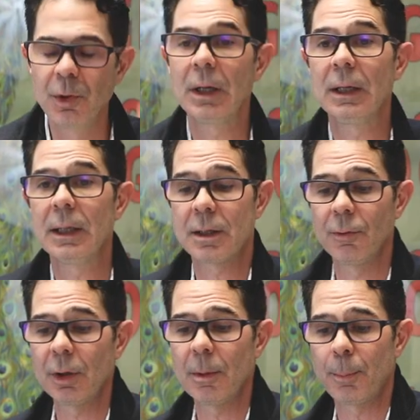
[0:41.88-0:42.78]
a really it's
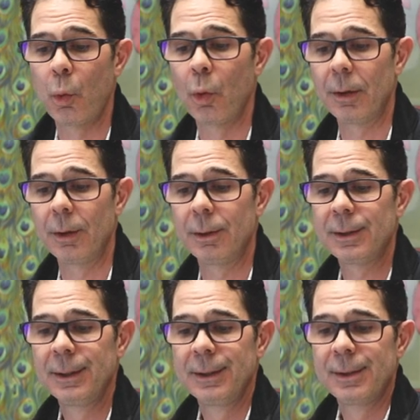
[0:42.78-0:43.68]
a really
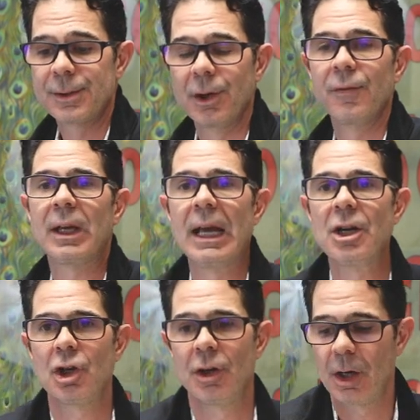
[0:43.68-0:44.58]
important
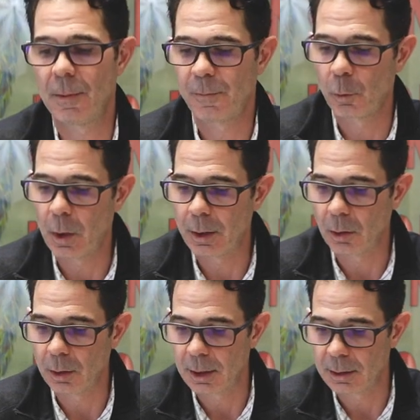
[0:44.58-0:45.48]
certification um, for
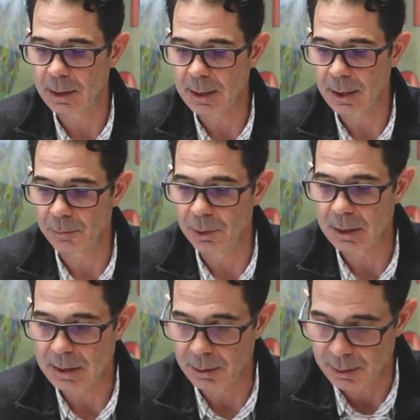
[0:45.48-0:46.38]
Whitehall Lane, and they take it
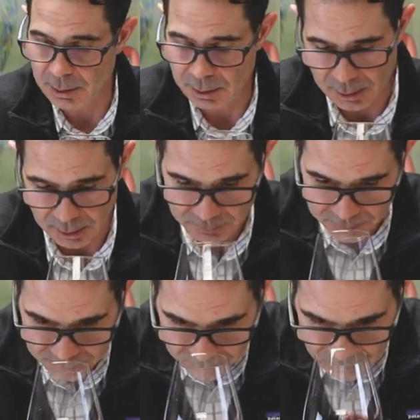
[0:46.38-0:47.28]
really seriously. And you can,
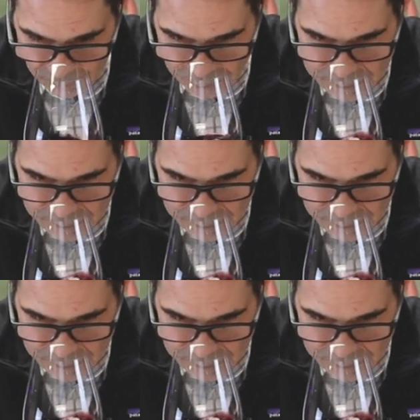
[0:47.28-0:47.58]
you know,